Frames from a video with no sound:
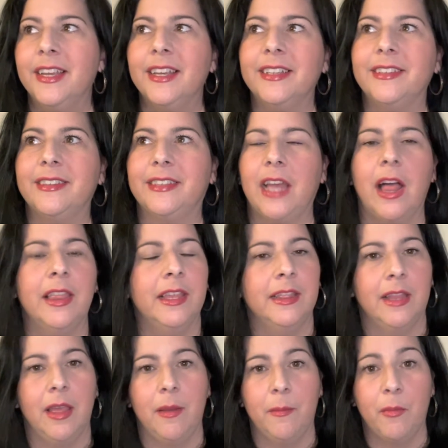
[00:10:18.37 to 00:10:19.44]
is telling
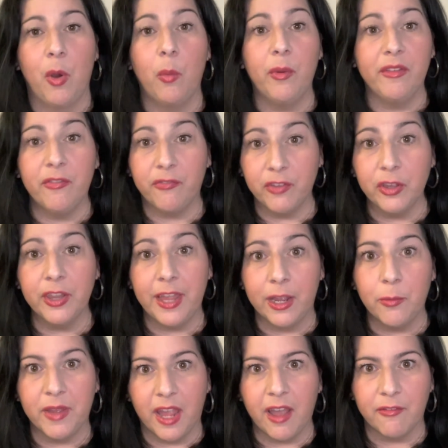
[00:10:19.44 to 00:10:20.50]
them we feel
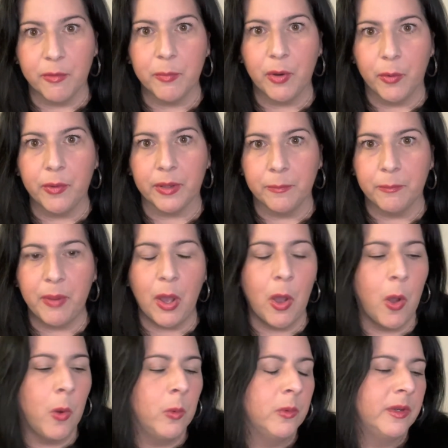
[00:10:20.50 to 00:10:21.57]
like we have a broken
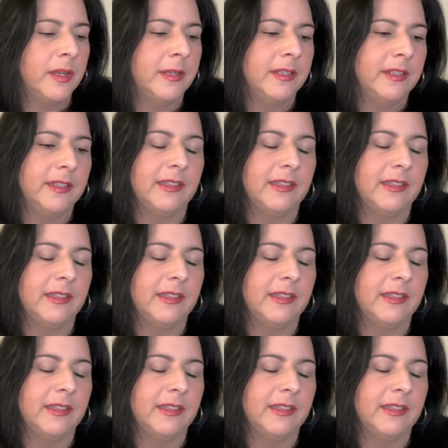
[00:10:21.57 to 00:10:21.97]
bone.